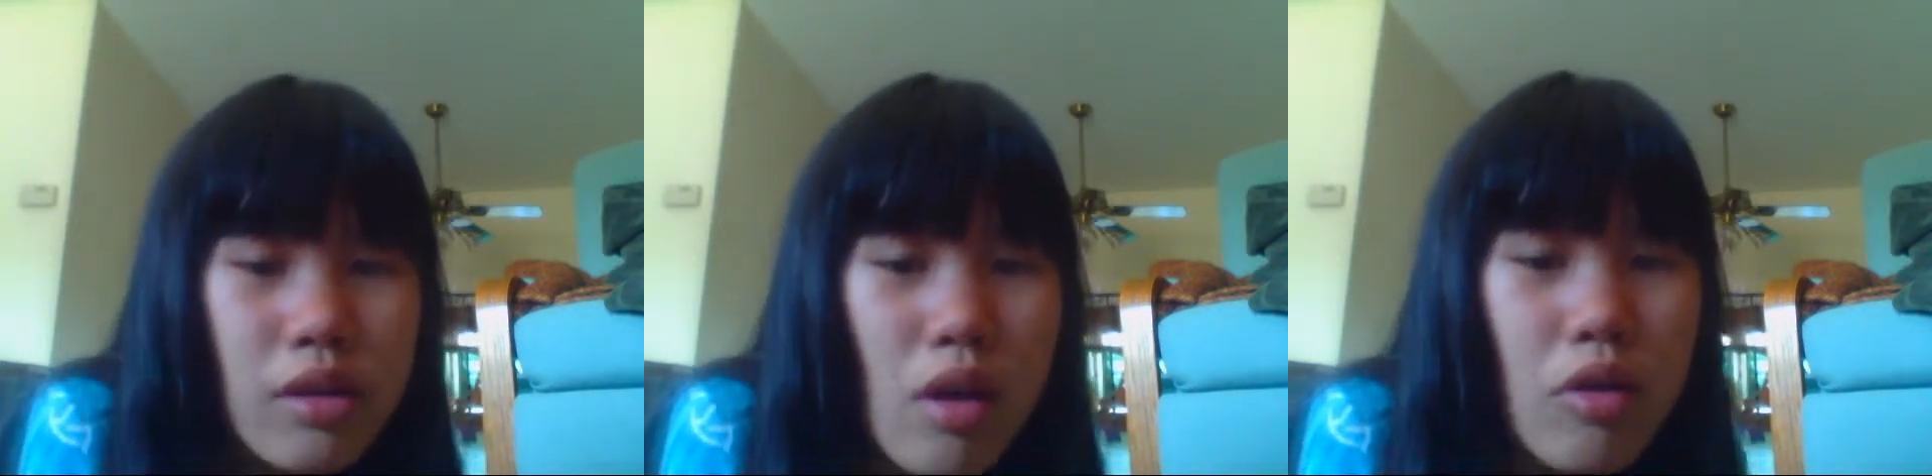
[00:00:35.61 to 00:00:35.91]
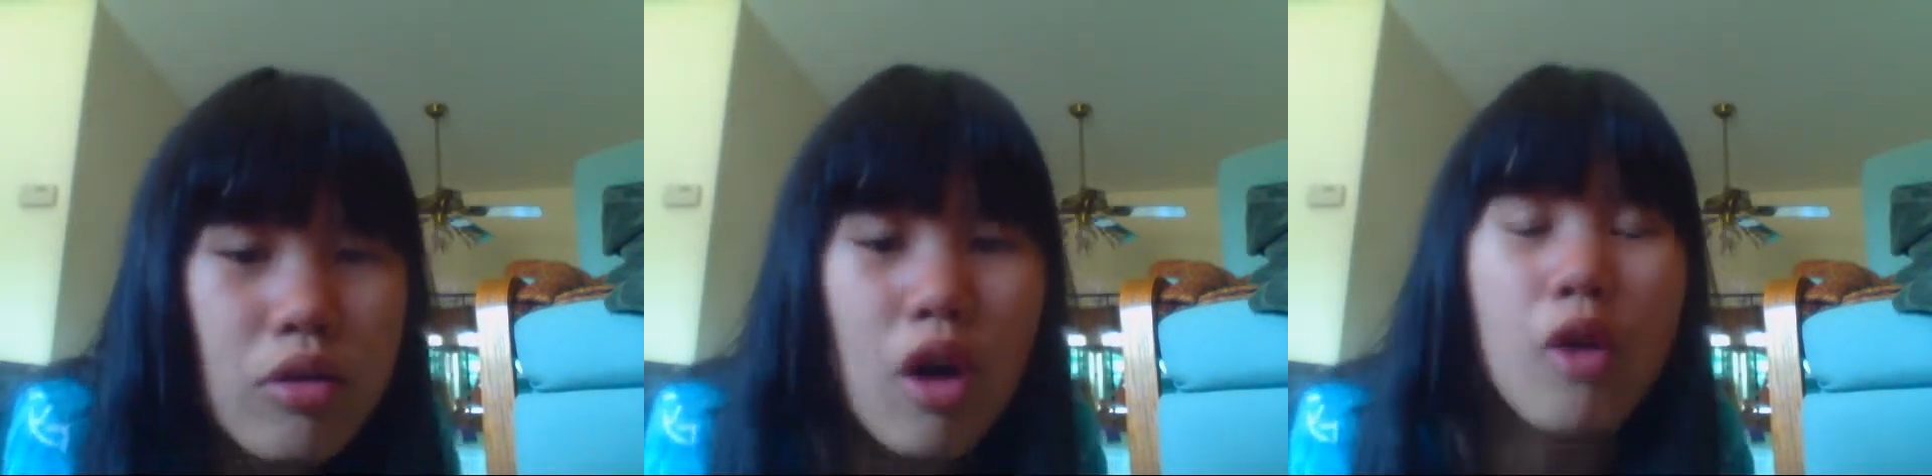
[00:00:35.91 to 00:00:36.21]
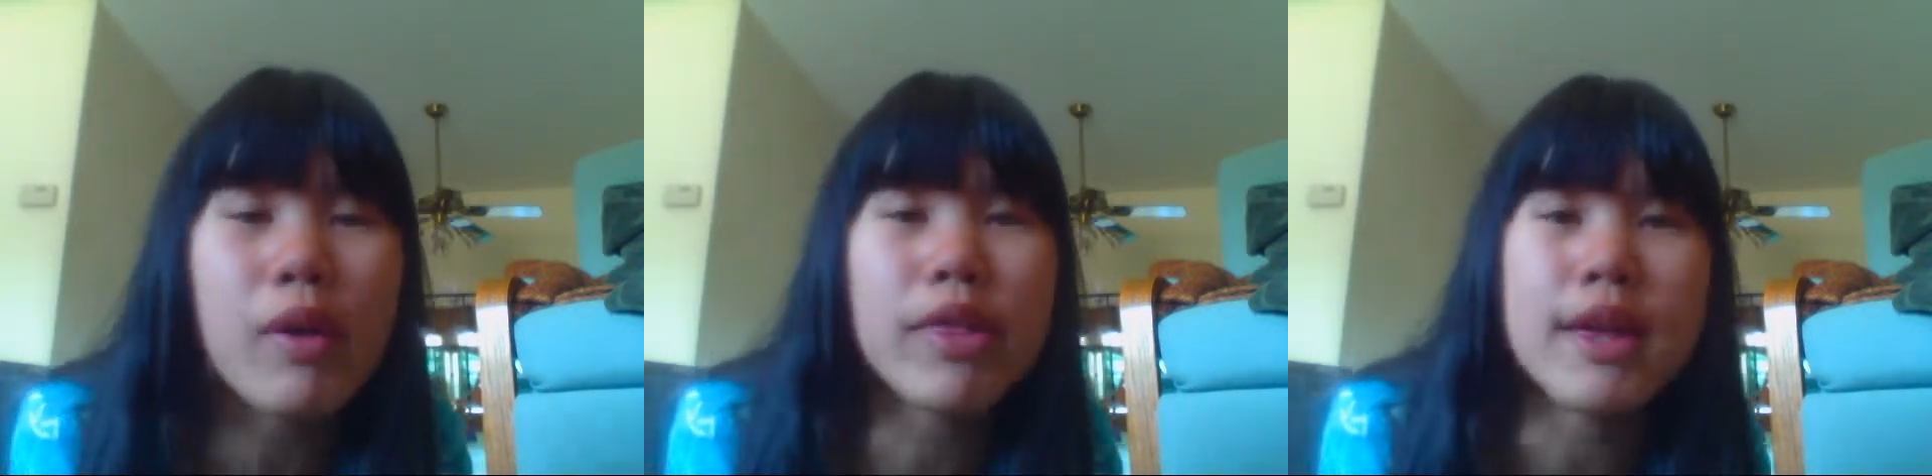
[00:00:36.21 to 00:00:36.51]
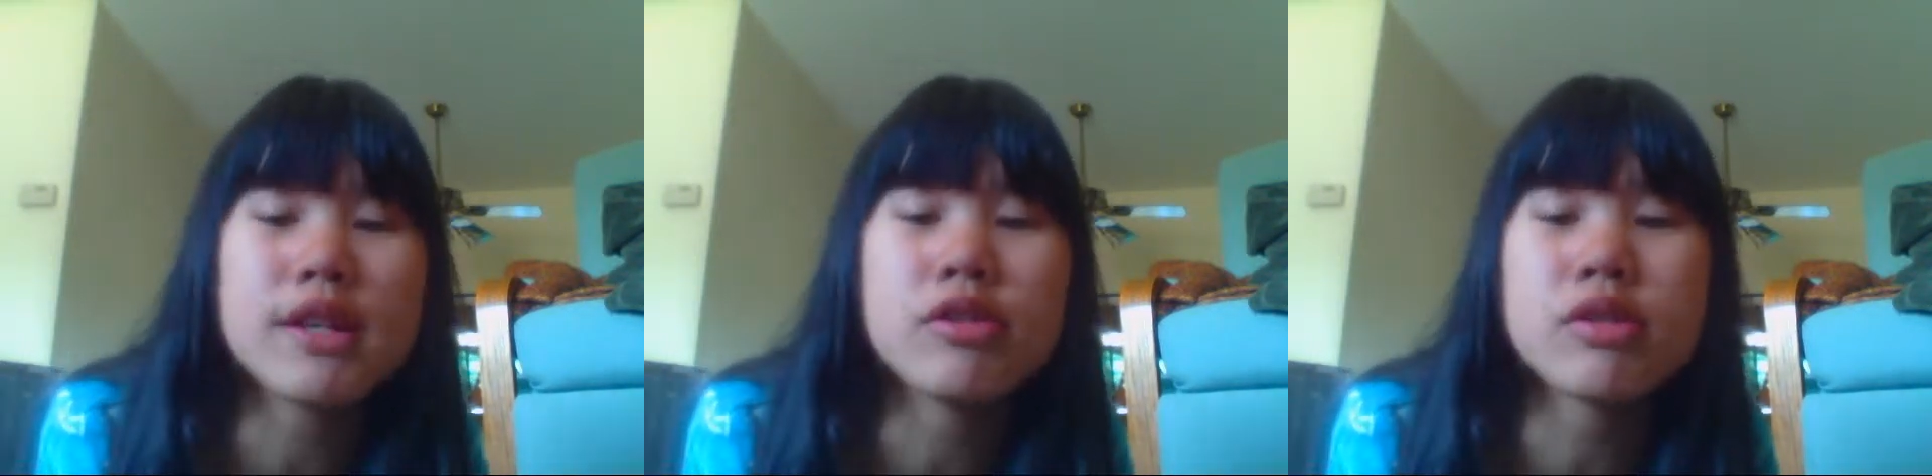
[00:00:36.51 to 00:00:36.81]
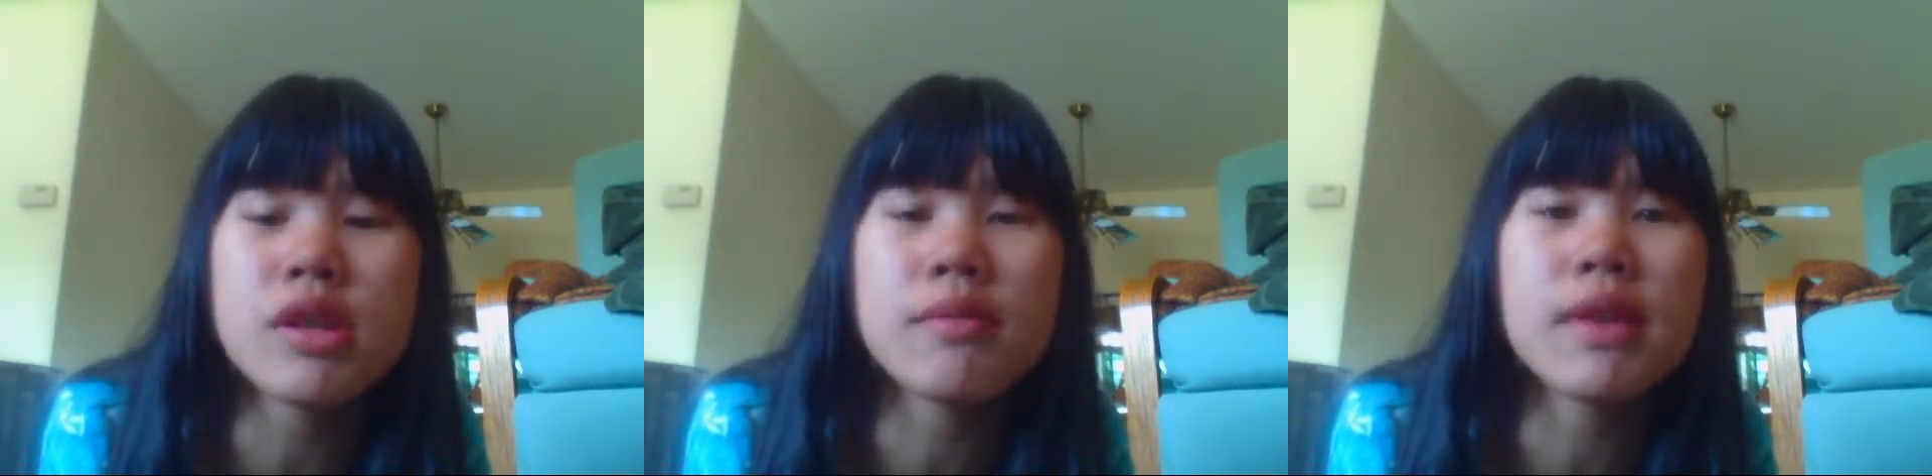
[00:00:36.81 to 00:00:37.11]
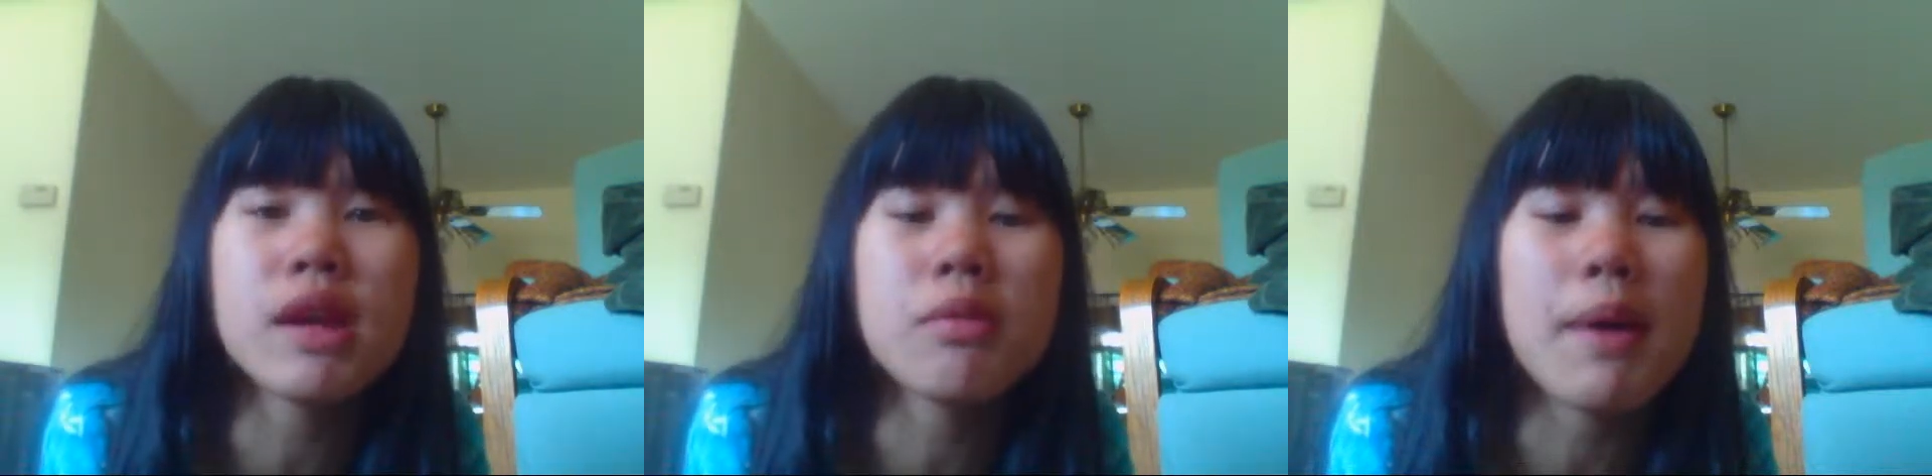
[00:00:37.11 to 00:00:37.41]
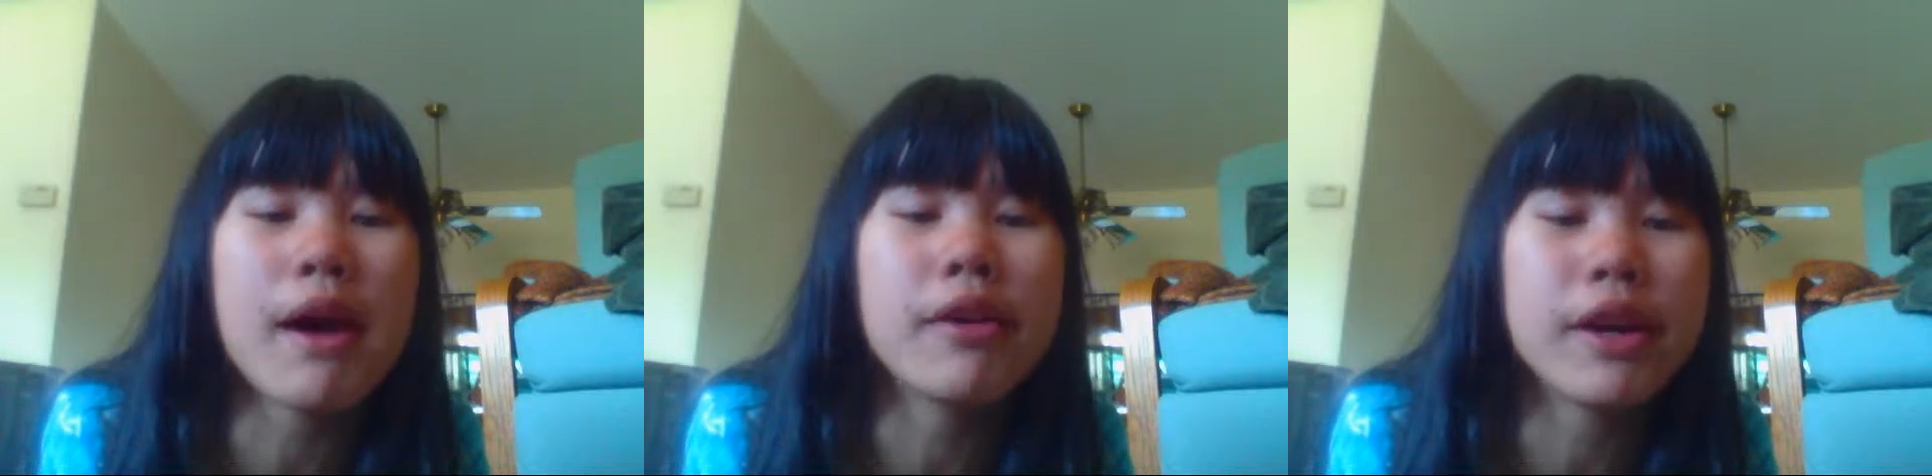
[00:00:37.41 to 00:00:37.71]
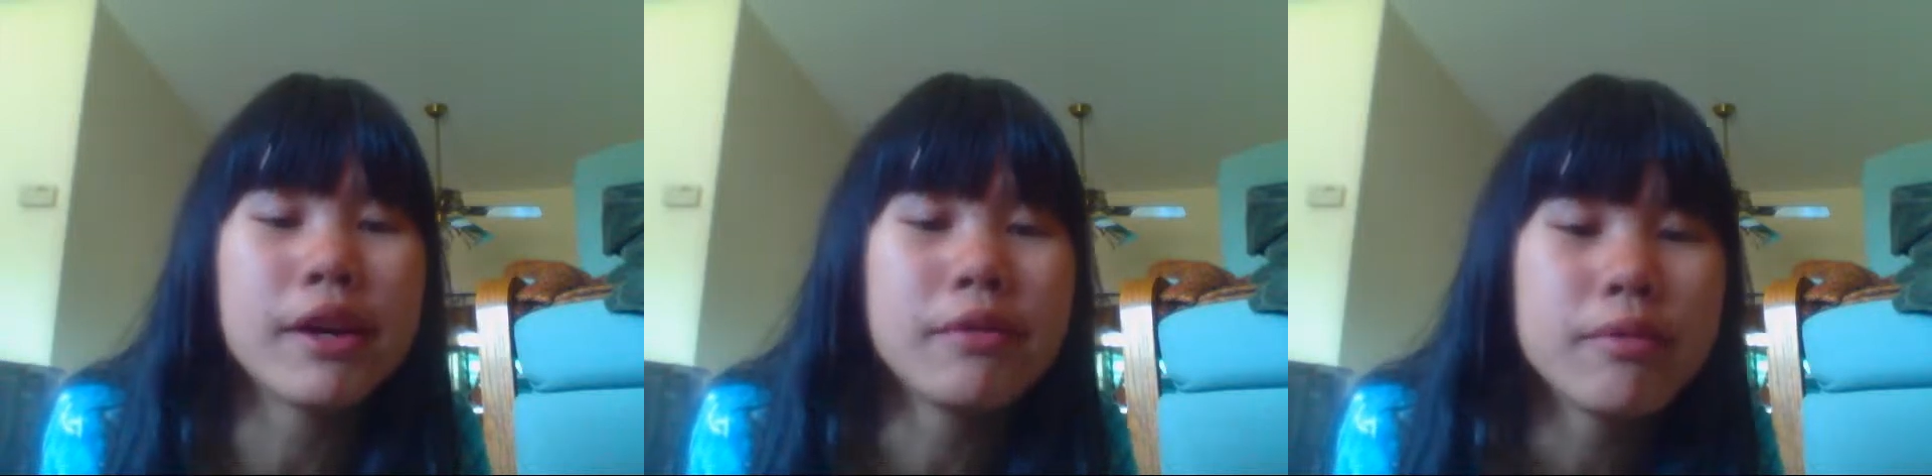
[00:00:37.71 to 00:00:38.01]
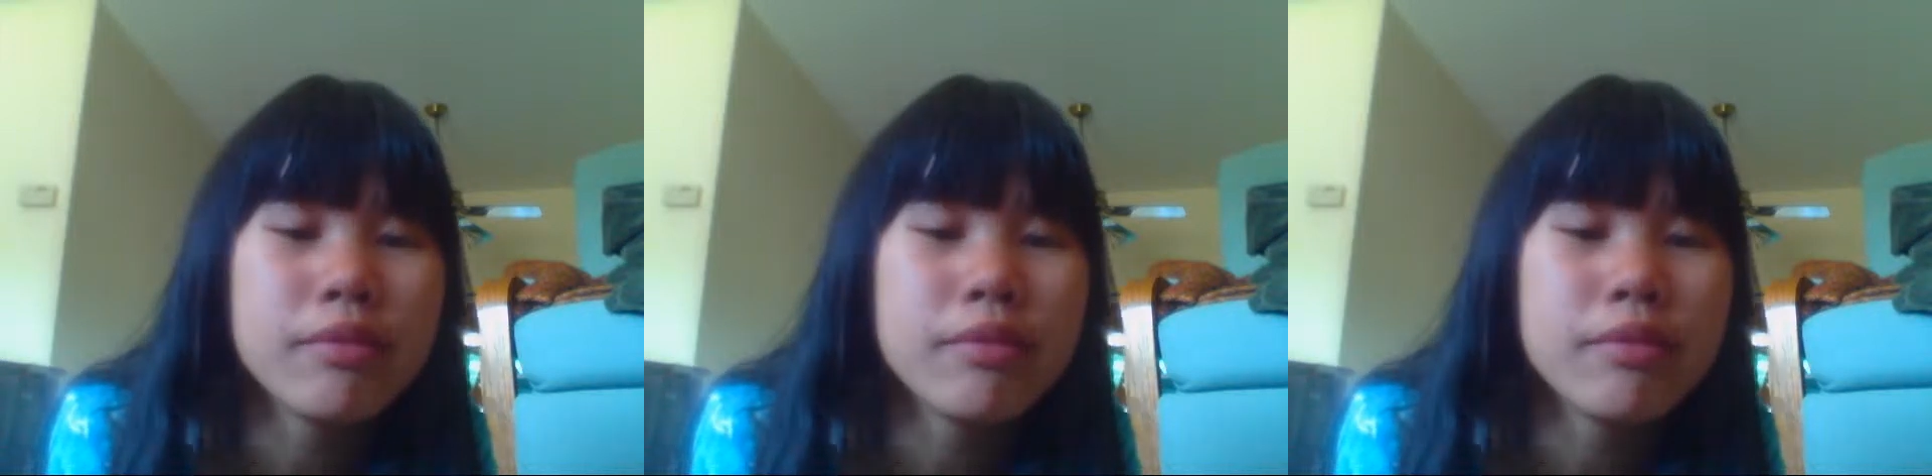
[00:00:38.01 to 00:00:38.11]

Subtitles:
don't go with it. Do something about it.